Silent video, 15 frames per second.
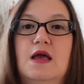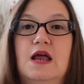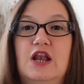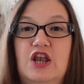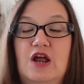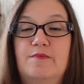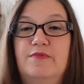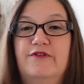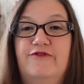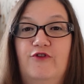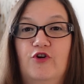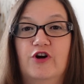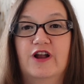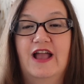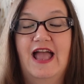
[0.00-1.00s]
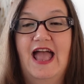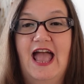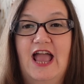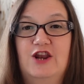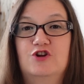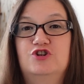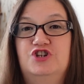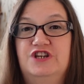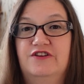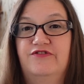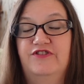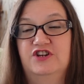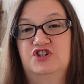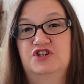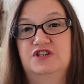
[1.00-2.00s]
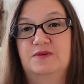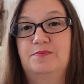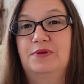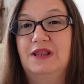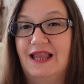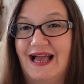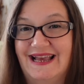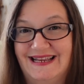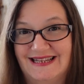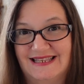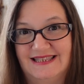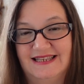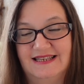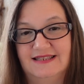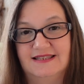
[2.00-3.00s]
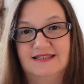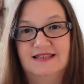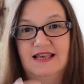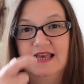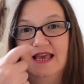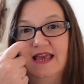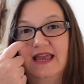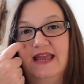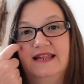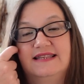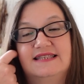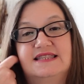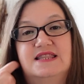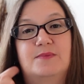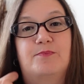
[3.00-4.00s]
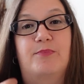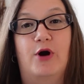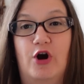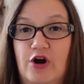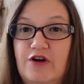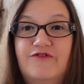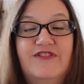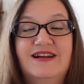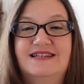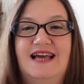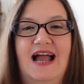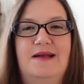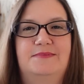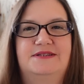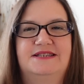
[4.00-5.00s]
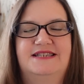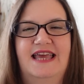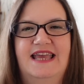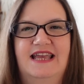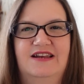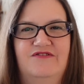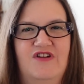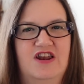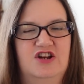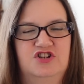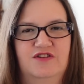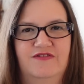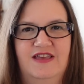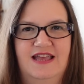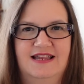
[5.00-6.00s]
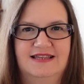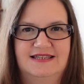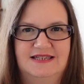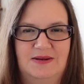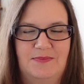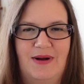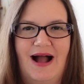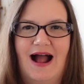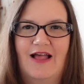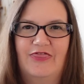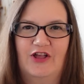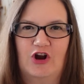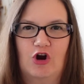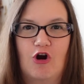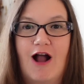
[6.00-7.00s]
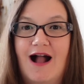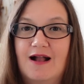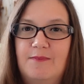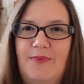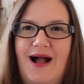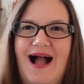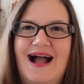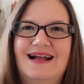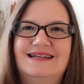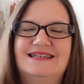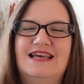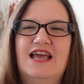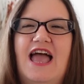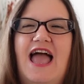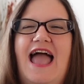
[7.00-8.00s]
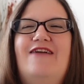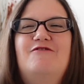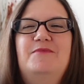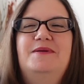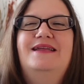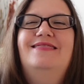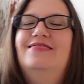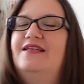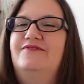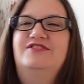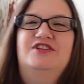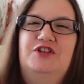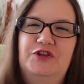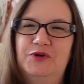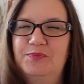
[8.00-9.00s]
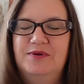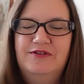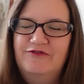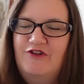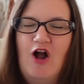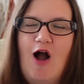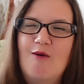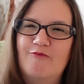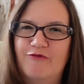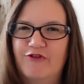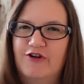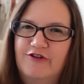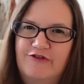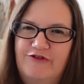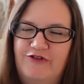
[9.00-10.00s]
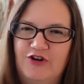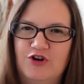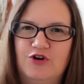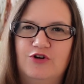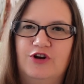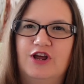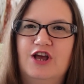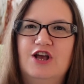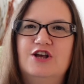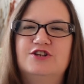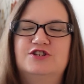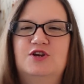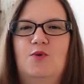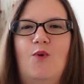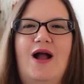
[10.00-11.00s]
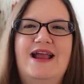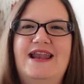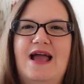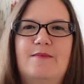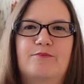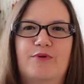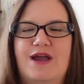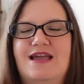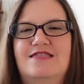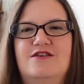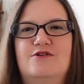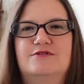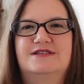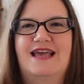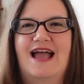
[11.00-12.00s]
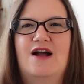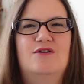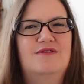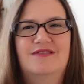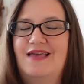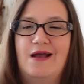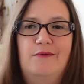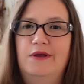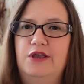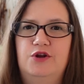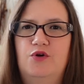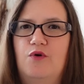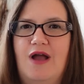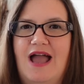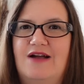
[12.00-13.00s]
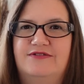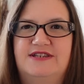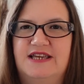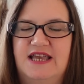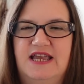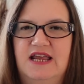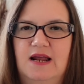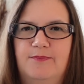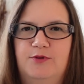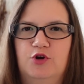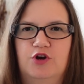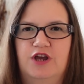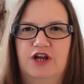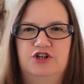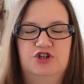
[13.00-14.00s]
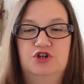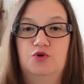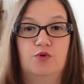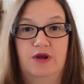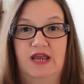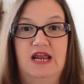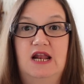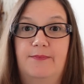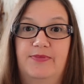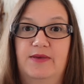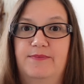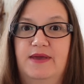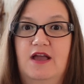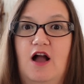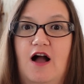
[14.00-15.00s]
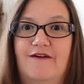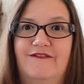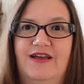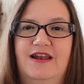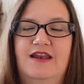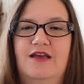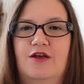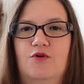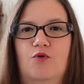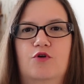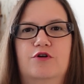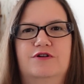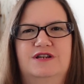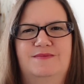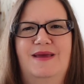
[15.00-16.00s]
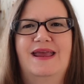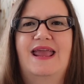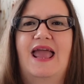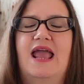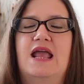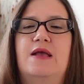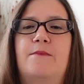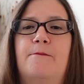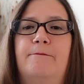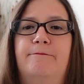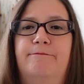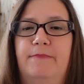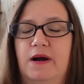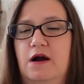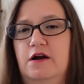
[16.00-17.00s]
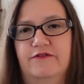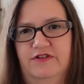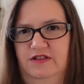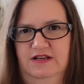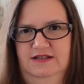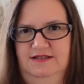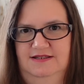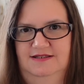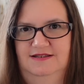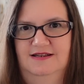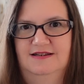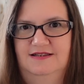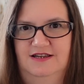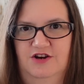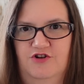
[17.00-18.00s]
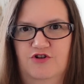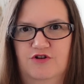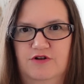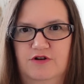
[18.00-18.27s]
Number 4, energy efficient appliances. It's the perfect time to take advantage of the Instant Pot and the Crock Pot. Everybody loves a little bit of comfort food. So why not break those out? That way you don't have to heat up your kitchen or heat up the big oven in order to make a marvelous dinner.